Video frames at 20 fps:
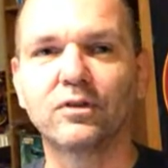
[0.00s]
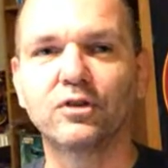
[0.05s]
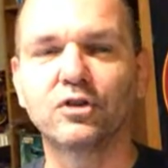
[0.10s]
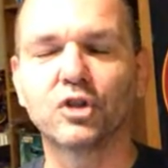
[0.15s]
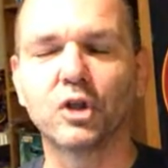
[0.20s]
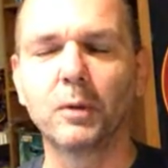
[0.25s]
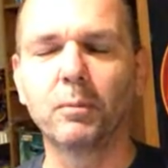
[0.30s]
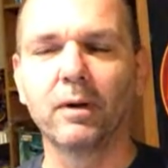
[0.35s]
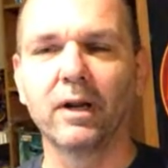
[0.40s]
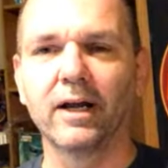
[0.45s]

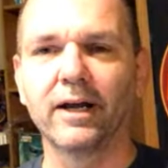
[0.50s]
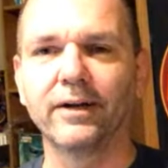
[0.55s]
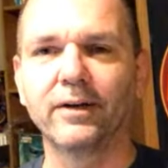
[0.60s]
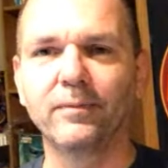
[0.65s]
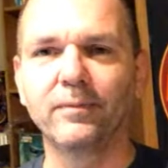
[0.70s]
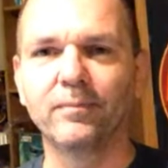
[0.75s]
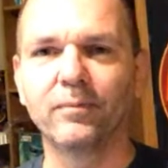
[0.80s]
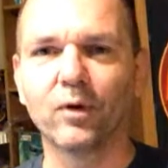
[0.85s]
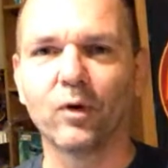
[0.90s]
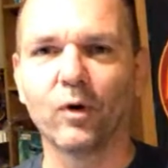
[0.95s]
True Blood
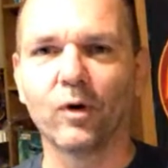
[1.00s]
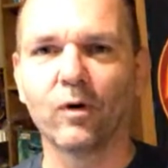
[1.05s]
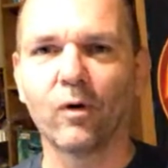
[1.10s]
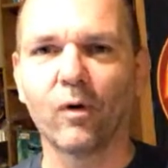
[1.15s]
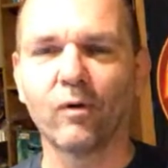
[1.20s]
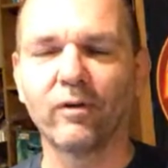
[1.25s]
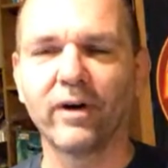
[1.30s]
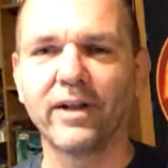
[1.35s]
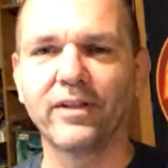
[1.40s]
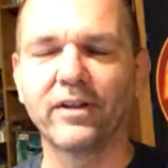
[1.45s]
or
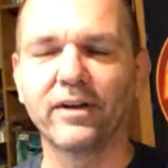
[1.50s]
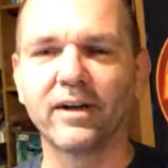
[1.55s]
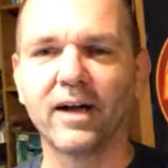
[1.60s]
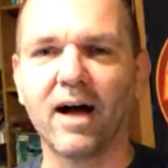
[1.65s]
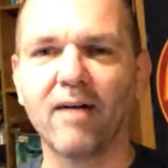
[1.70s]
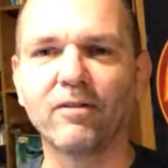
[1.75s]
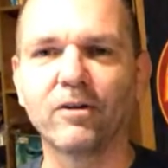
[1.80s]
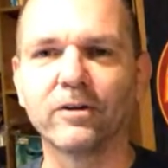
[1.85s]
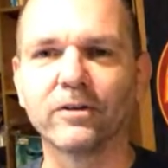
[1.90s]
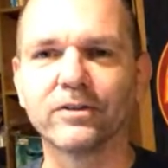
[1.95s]
read the
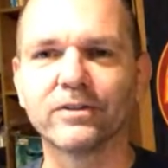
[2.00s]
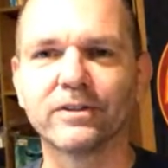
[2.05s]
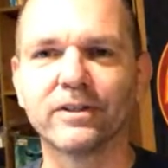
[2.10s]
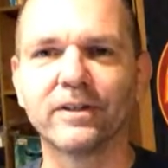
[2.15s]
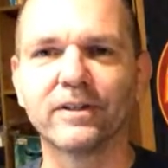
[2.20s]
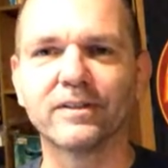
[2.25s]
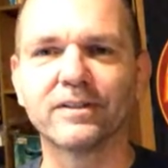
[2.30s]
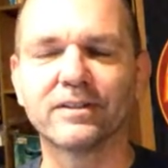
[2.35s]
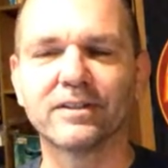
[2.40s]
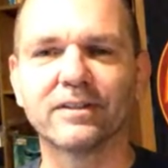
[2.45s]
novels,
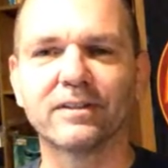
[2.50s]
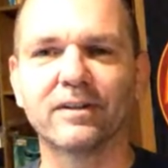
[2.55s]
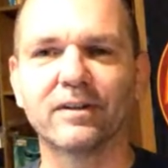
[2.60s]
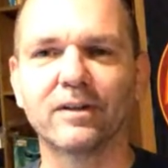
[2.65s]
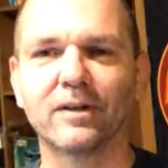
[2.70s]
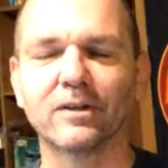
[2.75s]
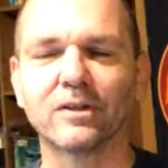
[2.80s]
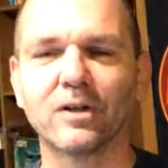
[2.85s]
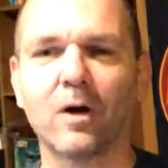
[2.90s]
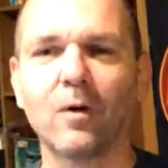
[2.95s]

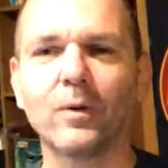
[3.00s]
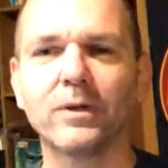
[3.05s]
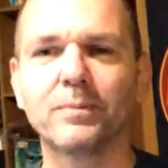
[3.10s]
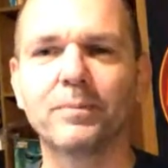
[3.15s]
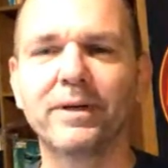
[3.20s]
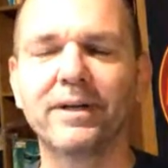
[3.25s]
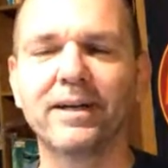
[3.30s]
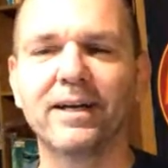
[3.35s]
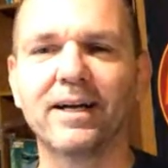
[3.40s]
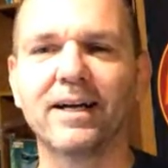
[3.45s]
there's always
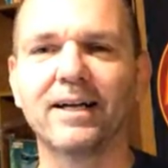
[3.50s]
been